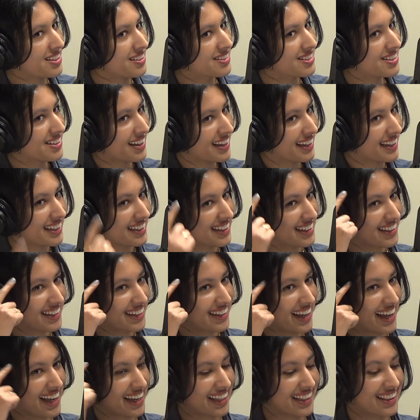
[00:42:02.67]
as well too, so
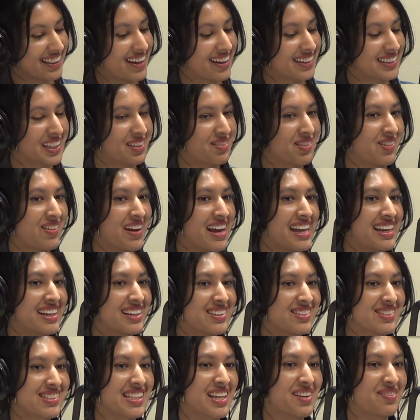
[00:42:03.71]
I can lock
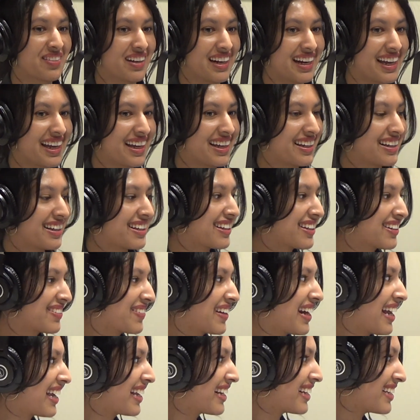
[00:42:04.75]
them away and use them when
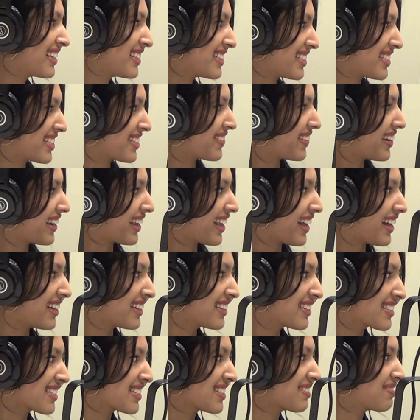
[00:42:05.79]
I need
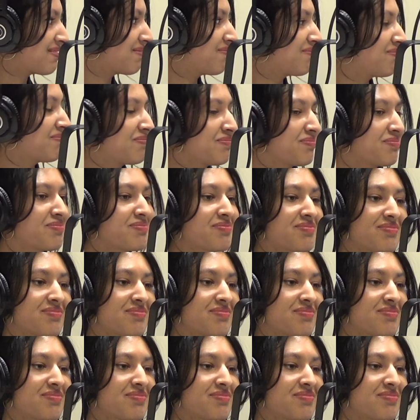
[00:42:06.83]
to, I guess.